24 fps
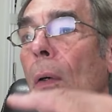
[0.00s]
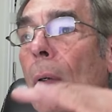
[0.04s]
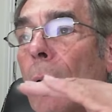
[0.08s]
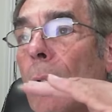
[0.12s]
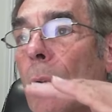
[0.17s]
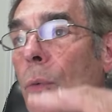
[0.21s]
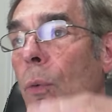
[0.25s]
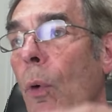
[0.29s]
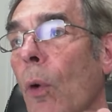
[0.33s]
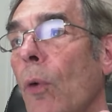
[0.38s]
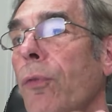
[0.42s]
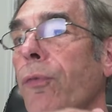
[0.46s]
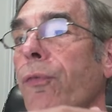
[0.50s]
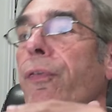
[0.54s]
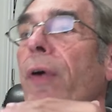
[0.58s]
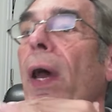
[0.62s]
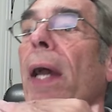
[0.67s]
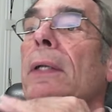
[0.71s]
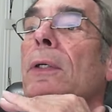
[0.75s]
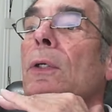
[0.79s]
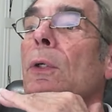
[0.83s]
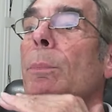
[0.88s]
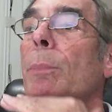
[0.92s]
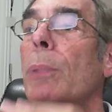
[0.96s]
growth
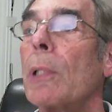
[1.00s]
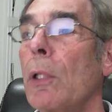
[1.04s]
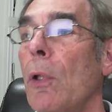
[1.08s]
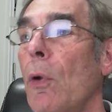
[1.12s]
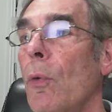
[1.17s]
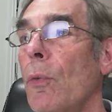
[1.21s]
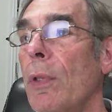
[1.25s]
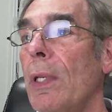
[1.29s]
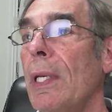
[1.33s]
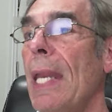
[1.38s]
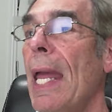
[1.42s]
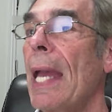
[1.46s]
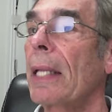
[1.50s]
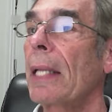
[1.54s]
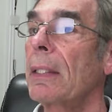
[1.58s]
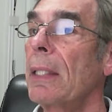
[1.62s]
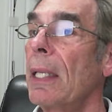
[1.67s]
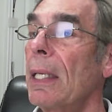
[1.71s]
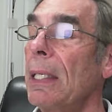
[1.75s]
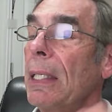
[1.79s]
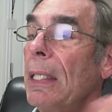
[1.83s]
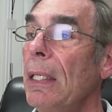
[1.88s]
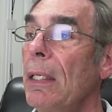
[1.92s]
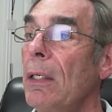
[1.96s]
factor below the neck
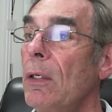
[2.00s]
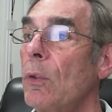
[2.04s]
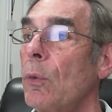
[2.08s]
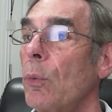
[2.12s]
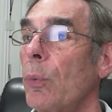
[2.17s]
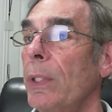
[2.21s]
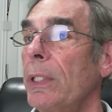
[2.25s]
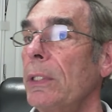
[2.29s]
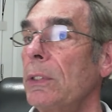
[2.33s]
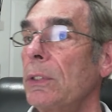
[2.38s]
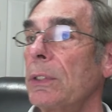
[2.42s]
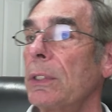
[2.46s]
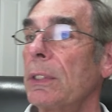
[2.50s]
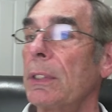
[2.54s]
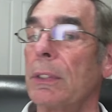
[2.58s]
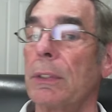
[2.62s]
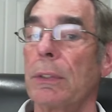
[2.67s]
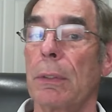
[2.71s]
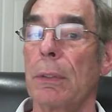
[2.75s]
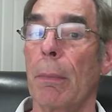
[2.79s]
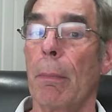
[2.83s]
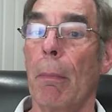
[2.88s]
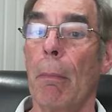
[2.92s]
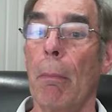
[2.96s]
that
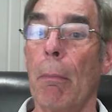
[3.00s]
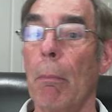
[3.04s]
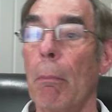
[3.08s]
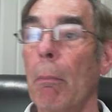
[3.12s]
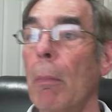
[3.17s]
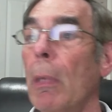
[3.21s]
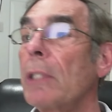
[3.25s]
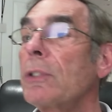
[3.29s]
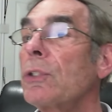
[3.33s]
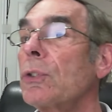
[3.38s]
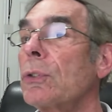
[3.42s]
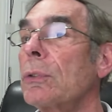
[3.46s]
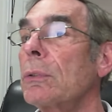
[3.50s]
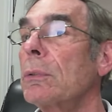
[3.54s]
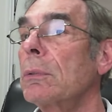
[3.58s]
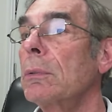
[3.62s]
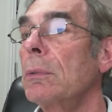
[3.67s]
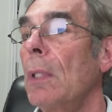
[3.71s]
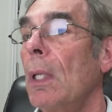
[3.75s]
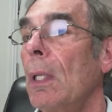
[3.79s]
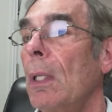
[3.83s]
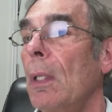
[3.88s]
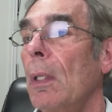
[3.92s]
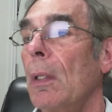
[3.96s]
increases
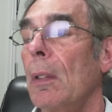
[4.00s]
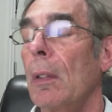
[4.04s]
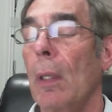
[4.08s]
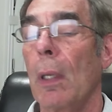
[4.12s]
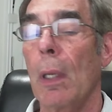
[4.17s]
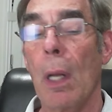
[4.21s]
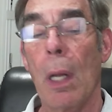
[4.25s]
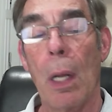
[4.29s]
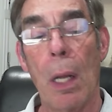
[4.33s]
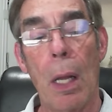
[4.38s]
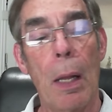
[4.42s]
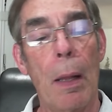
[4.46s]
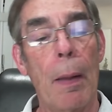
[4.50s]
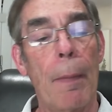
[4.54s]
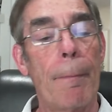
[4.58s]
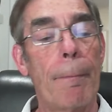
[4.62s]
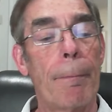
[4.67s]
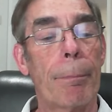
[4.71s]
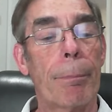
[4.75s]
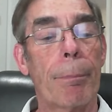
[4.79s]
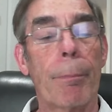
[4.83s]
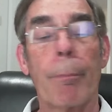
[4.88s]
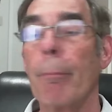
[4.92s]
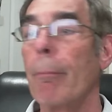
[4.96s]
muscle
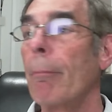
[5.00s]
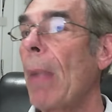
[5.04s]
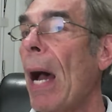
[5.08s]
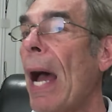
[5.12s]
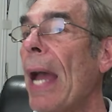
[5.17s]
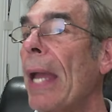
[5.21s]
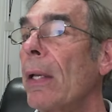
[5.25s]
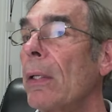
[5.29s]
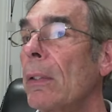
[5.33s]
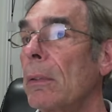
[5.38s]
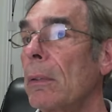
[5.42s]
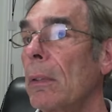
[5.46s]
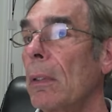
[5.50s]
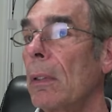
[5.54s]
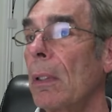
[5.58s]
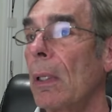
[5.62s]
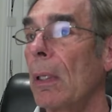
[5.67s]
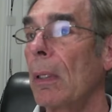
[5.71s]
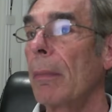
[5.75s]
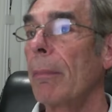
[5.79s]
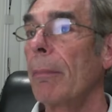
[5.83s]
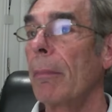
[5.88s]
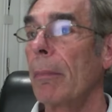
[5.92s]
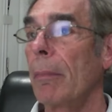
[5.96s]

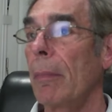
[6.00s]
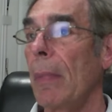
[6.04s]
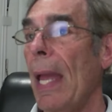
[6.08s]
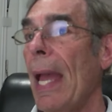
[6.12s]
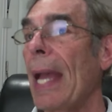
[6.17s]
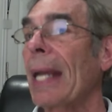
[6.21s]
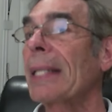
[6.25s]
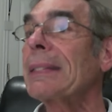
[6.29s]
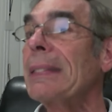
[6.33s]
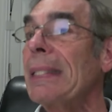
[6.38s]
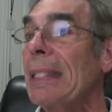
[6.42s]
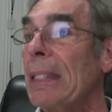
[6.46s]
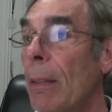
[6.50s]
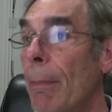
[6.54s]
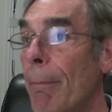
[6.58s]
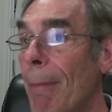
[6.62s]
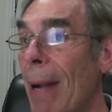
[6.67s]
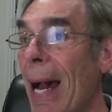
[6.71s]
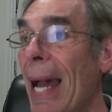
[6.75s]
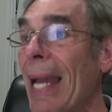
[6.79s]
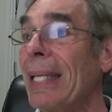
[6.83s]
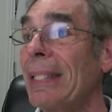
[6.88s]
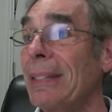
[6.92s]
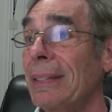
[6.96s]

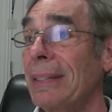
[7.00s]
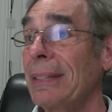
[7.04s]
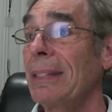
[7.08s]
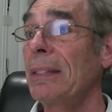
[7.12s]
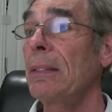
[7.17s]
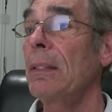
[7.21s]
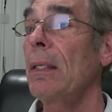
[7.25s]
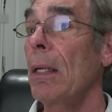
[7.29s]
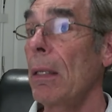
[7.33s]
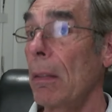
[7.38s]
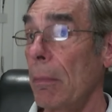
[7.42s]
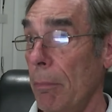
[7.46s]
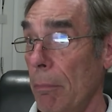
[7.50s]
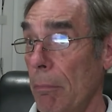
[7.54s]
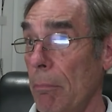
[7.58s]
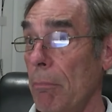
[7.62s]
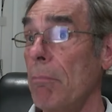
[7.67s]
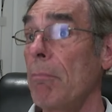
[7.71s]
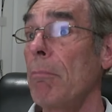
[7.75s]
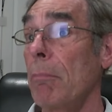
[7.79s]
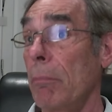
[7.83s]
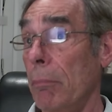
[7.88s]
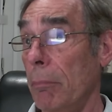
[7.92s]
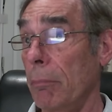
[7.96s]
actinomyosin
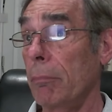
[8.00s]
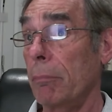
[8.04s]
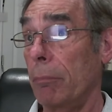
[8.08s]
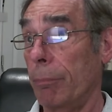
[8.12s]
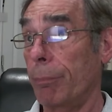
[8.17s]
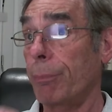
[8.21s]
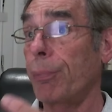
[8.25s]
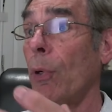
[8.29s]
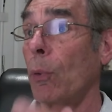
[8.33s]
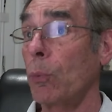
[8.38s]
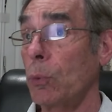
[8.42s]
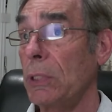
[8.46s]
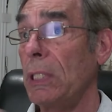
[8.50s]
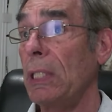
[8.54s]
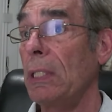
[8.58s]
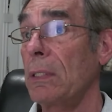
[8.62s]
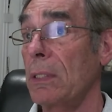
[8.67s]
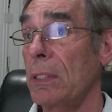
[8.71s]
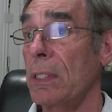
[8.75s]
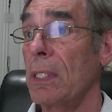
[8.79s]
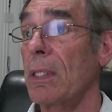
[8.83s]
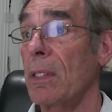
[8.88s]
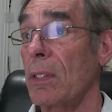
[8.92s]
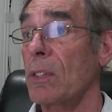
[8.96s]
protein
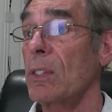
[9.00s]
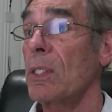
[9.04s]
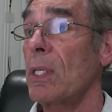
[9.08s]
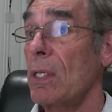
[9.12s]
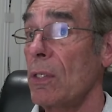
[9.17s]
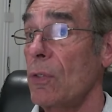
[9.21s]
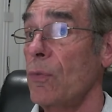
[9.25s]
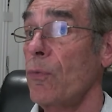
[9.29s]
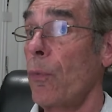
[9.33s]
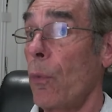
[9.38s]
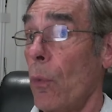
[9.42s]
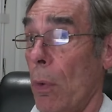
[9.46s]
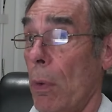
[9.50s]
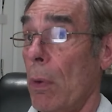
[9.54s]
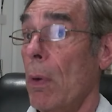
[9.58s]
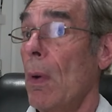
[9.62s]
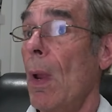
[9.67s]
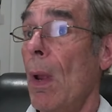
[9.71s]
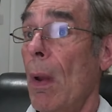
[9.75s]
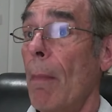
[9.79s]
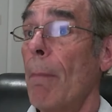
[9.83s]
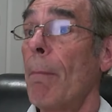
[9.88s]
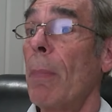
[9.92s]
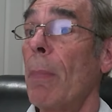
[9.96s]
synthesis for
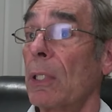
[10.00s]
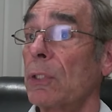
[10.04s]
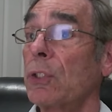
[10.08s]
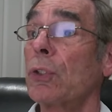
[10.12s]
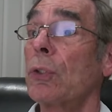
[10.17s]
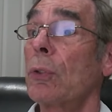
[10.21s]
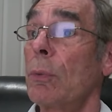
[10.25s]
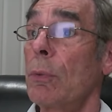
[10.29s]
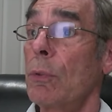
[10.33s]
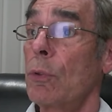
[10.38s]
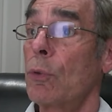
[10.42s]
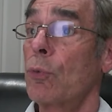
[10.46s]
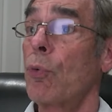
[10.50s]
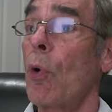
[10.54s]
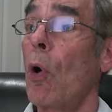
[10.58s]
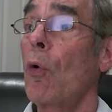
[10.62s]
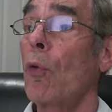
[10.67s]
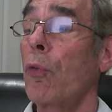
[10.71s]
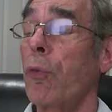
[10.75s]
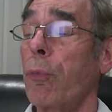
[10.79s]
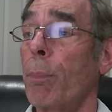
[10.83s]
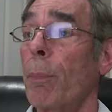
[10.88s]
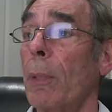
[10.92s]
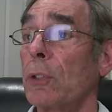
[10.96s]
muscle
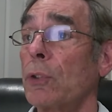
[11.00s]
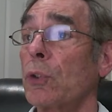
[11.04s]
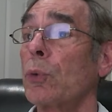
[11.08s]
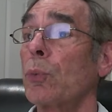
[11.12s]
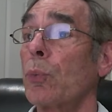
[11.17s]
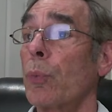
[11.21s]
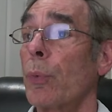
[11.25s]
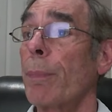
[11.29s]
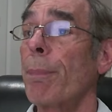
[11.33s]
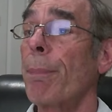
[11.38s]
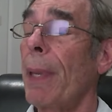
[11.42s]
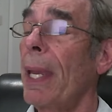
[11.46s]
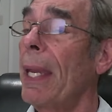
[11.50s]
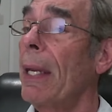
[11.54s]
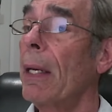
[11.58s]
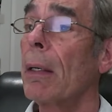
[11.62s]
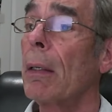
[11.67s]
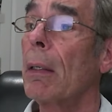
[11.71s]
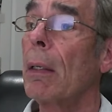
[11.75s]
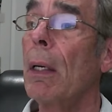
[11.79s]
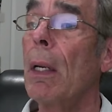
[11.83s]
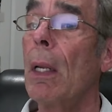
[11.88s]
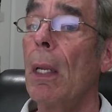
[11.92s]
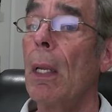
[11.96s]
growth, muscle
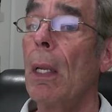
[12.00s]
repair,